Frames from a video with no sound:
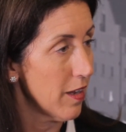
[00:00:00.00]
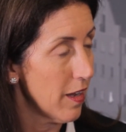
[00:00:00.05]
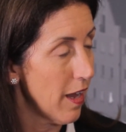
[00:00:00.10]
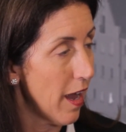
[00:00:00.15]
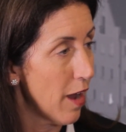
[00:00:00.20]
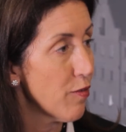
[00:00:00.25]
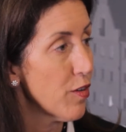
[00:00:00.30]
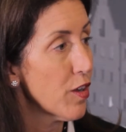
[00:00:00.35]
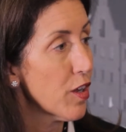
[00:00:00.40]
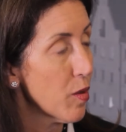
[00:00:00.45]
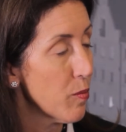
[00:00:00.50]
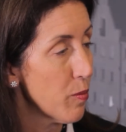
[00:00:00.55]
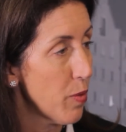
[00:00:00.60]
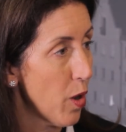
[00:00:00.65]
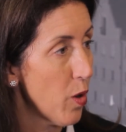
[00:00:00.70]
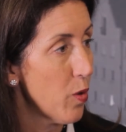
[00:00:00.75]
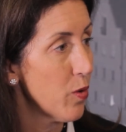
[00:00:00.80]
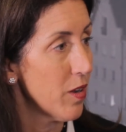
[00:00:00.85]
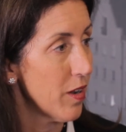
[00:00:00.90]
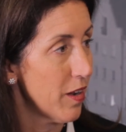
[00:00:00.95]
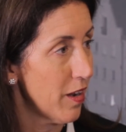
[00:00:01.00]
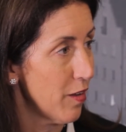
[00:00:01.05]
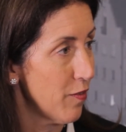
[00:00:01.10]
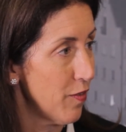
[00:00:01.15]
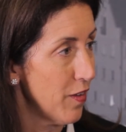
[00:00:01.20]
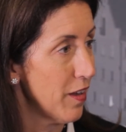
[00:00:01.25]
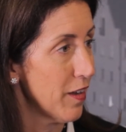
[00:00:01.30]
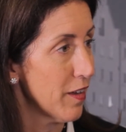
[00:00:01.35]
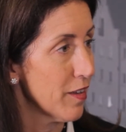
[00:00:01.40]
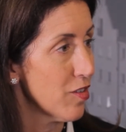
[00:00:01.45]
every component of
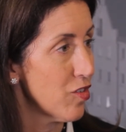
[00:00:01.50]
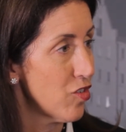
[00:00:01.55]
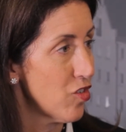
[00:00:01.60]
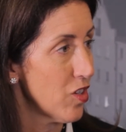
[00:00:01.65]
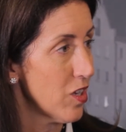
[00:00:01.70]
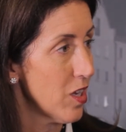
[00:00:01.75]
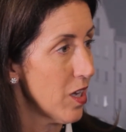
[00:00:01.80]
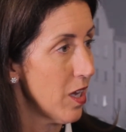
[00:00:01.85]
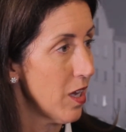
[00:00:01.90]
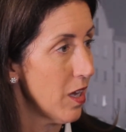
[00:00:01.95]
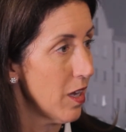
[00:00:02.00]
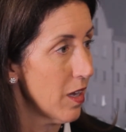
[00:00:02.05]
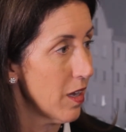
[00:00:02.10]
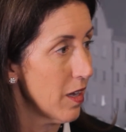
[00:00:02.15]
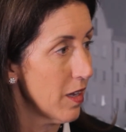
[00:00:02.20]
ESG